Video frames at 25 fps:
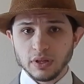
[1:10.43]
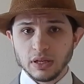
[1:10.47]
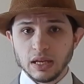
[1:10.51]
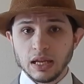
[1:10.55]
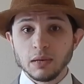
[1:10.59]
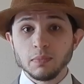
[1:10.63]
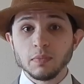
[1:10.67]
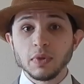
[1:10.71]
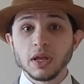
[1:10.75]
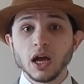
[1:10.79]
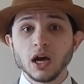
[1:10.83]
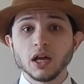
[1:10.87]

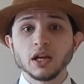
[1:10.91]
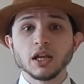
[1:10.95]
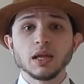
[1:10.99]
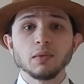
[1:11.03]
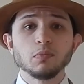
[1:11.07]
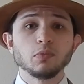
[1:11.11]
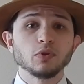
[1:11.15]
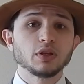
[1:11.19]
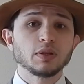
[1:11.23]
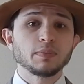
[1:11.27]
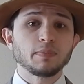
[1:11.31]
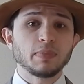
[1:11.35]
and be
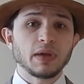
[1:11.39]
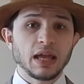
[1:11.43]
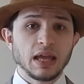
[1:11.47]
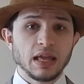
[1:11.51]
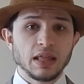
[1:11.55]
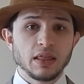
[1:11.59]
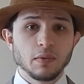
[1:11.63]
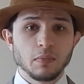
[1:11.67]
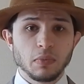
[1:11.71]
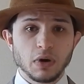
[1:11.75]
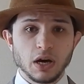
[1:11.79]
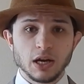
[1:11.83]
unable to pay
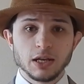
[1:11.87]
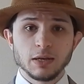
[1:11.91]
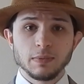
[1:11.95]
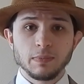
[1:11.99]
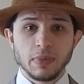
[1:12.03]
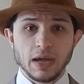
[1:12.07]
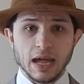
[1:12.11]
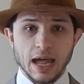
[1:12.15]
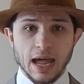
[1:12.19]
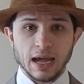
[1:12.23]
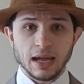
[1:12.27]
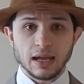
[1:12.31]
the bond
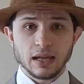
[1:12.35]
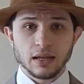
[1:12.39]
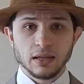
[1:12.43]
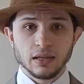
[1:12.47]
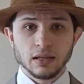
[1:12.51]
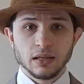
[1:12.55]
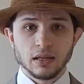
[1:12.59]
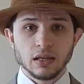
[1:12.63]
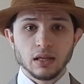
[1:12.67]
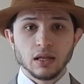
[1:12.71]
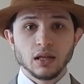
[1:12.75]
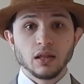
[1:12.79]
back,
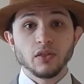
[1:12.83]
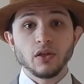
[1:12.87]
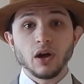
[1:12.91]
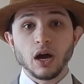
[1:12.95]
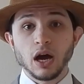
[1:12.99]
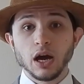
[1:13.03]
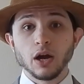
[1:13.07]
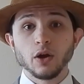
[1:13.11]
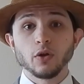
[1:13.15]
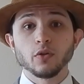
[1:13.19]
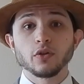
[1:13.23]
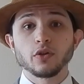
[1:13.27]
the
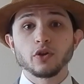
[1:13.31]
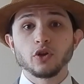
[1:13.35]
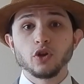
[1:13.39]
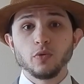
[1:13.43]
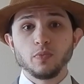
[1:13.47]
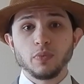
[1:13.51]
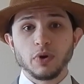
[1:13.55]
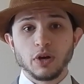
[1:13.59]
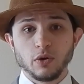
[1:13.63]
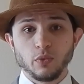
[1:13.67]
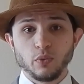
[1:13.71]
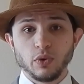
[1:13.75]
higher the
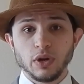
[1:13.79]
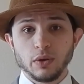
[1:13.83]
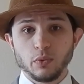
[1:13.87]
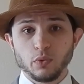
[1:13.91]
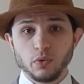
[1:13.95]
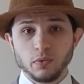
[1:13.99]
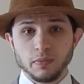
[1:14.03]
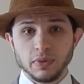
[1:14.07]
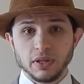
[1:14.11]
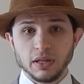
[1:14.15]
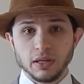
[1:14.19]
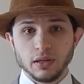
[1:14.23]
coupon rate
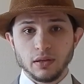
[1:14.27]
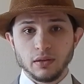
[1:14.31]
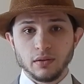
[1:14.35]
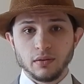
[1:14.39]
will be.